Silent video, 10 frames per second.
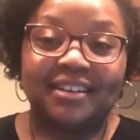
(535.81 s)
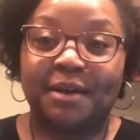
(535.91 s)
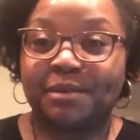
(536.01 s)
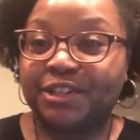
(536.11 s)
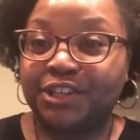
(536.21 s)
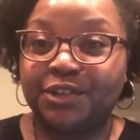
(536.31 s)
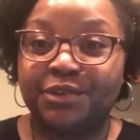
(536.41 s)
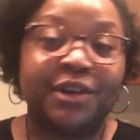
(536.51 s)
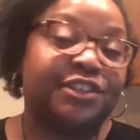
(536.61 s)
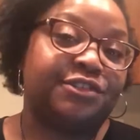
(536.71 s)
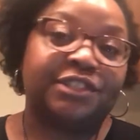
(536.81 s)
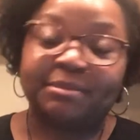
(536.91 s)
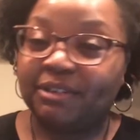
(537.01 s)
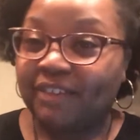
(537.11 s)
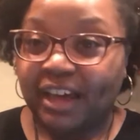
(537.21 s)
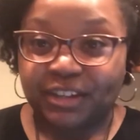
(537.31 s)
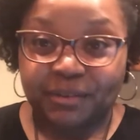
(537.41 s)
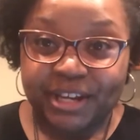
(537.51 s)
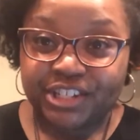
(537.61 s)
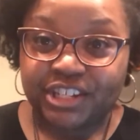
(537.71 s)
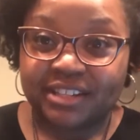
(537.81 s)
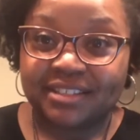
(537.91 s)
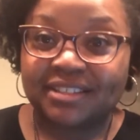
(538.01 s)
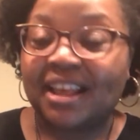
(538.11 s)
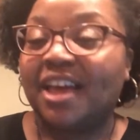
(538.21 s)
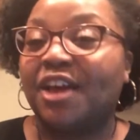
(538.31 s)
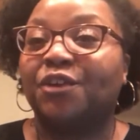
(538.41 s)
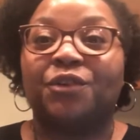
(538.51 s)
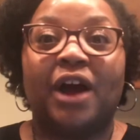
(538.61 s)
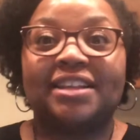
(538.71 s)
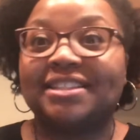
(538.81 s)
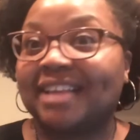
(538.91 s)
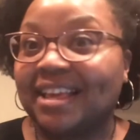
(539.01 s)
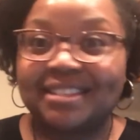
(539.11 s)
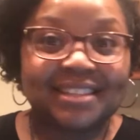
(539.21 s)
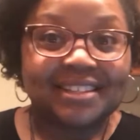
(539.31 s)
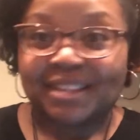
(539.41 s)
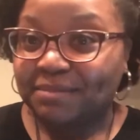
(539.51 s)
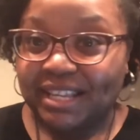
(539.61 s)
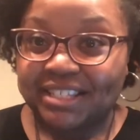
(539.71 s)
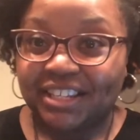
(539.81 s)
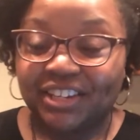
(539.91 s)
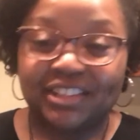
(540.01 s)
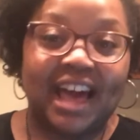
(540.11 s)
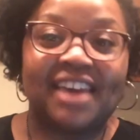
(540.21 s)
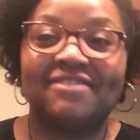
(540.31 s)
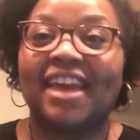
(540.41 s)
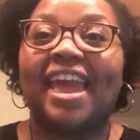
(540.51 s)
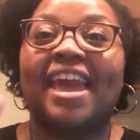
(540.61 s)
Number two, do some evaluations, assess some things in your life.